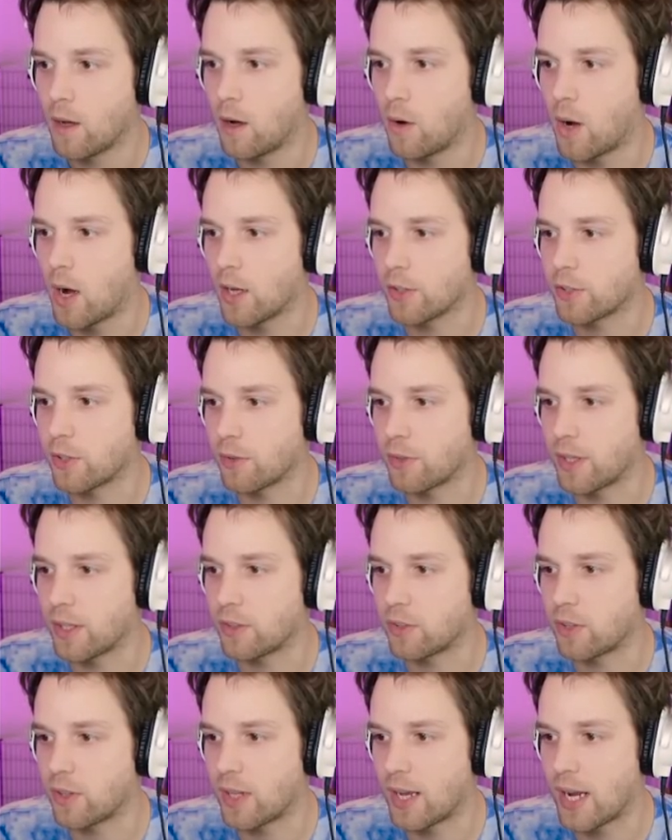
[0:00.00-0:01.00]
Oh, also
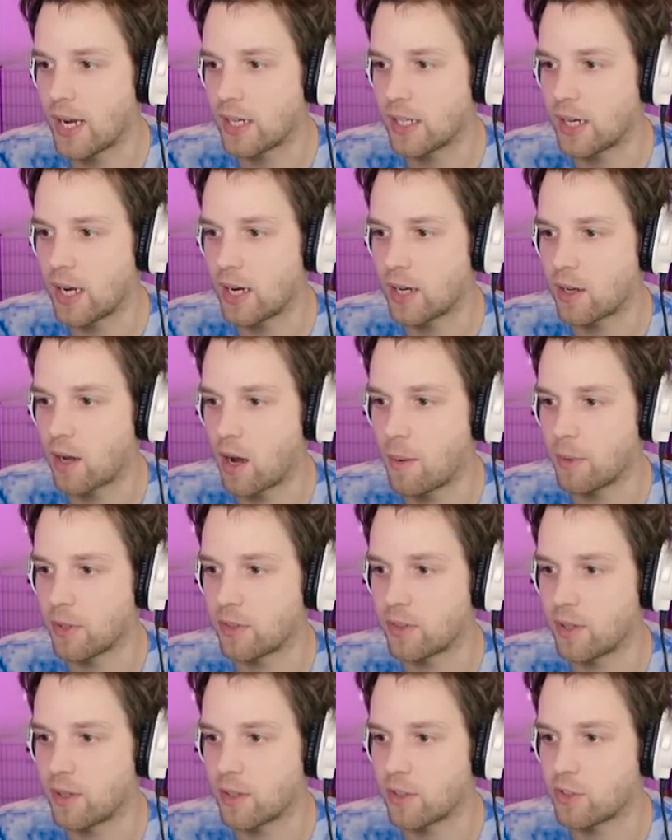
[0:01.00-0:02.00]
thanks to the handy dandy
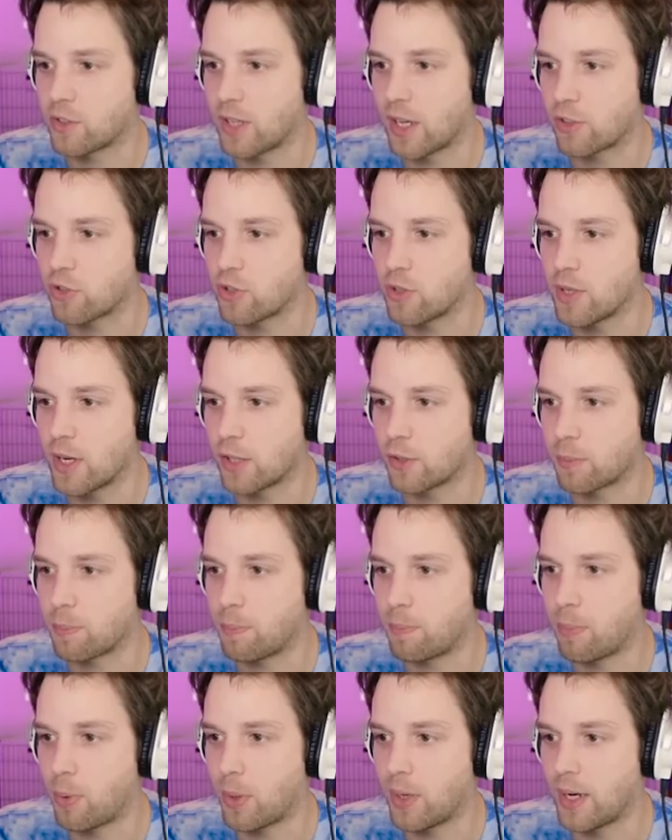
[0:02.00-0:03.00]
comment se- section, you guys
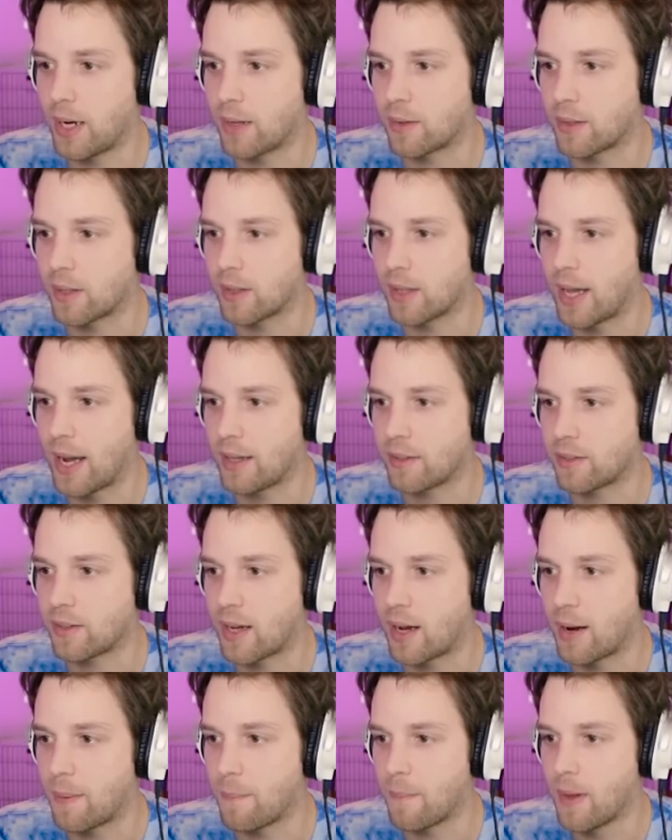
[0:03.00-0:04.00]
pointed out that last
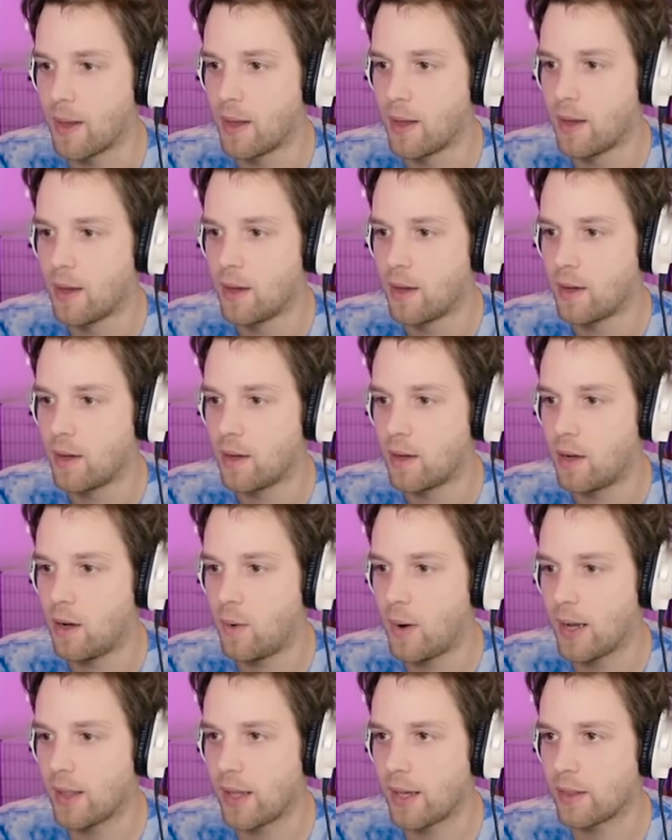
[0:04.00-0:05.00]
time.
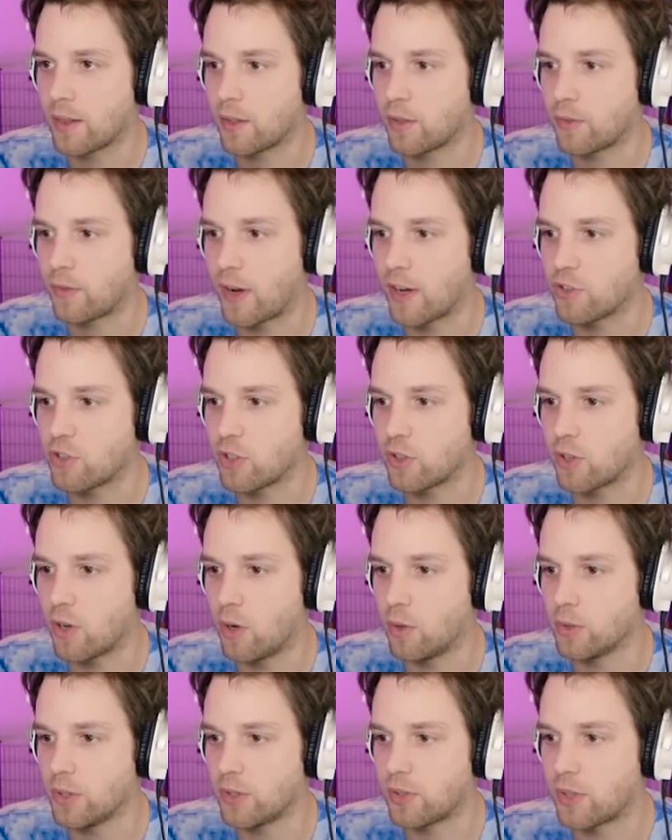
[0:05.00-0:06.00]
Oh, I like this fight. She's
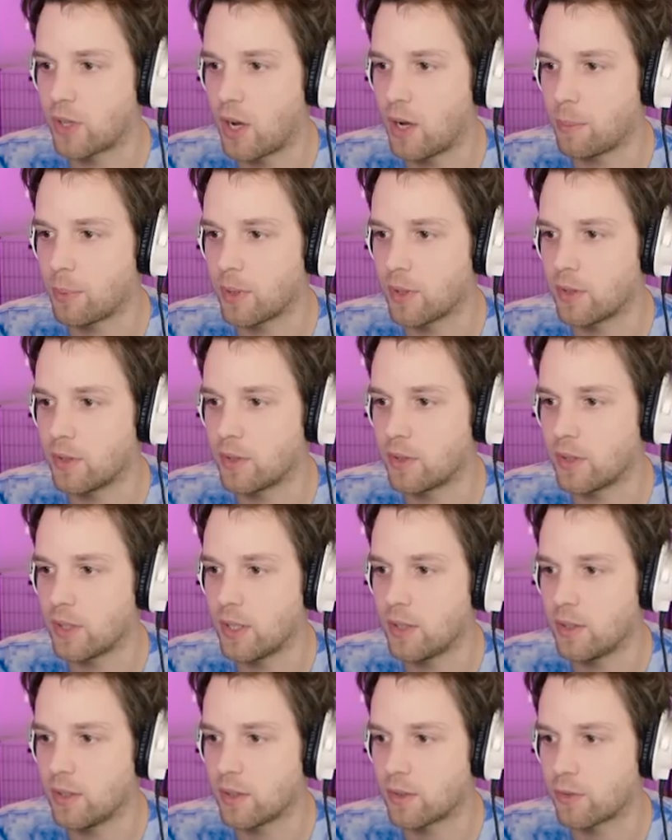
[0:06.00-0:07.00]
only stomping. This is
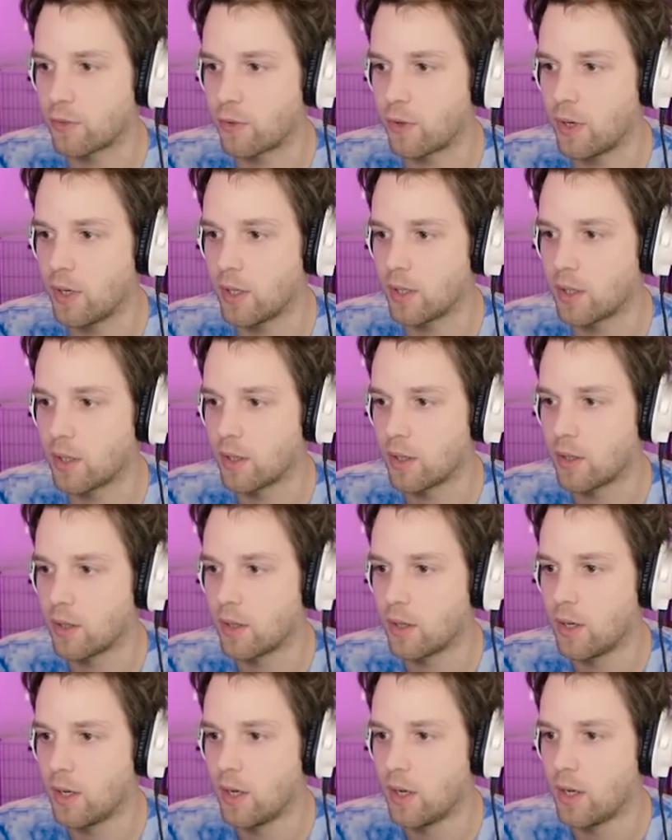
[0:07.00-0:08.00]
easy as freak.
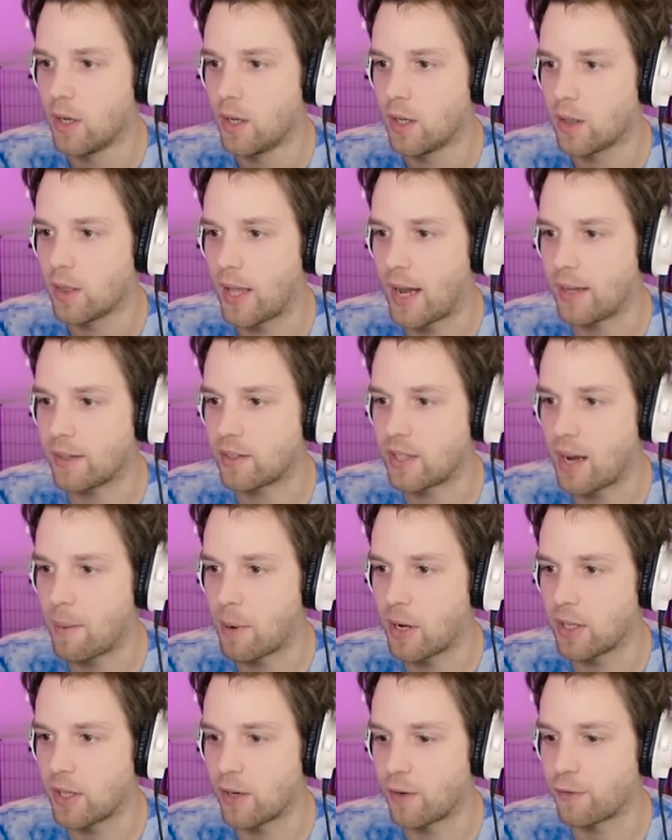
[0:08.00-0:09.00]
Last
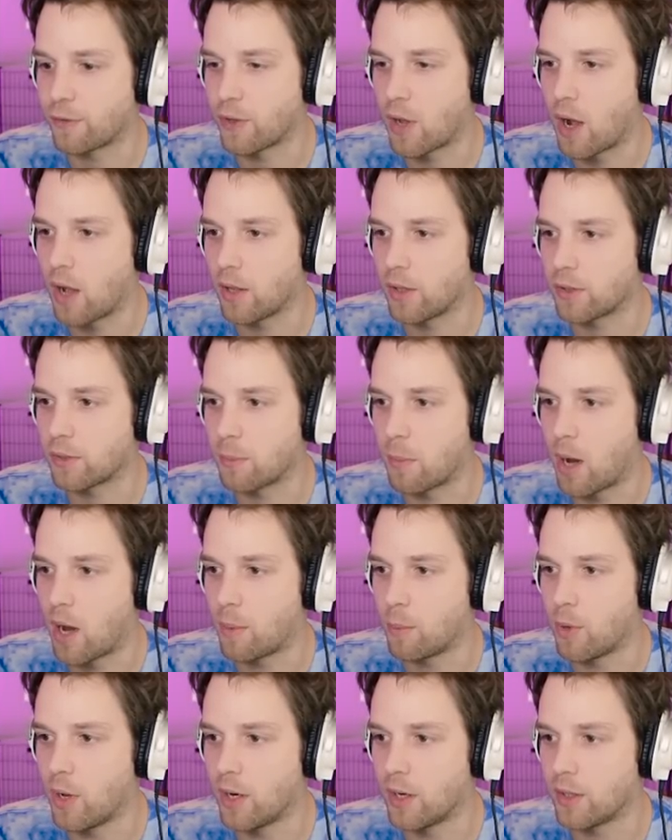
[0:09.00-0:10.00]
time I did a flawless
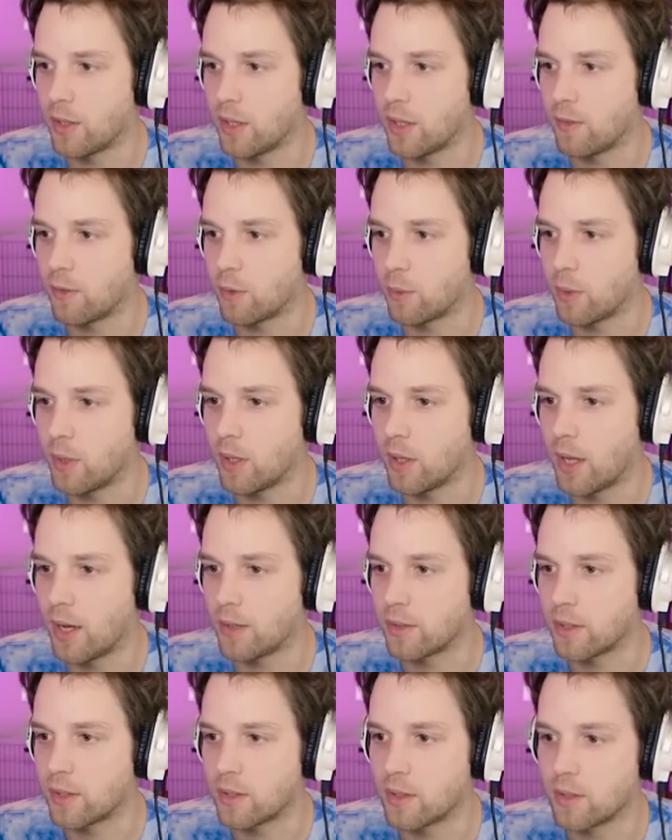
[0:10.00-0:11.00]
mom run and didn't even
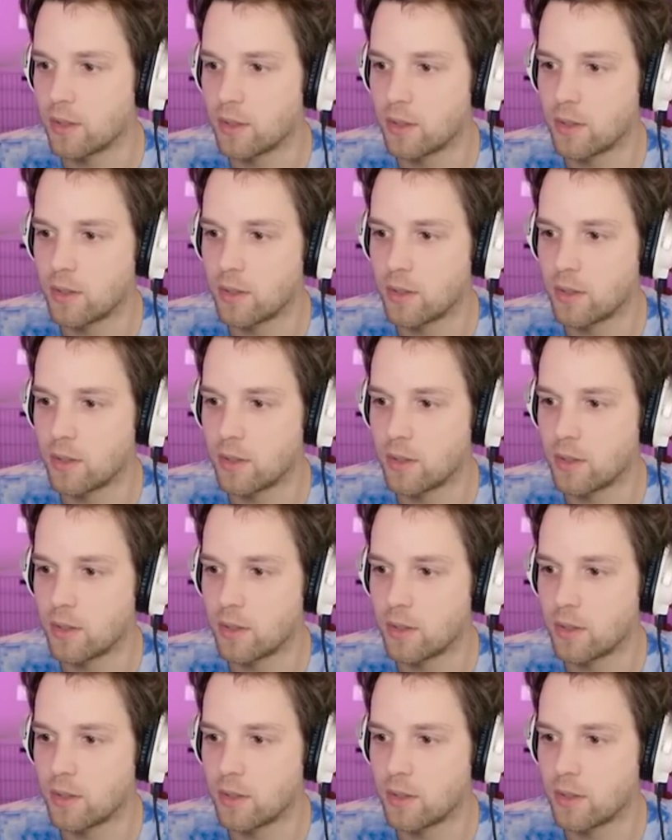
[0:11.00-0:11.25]
realize it.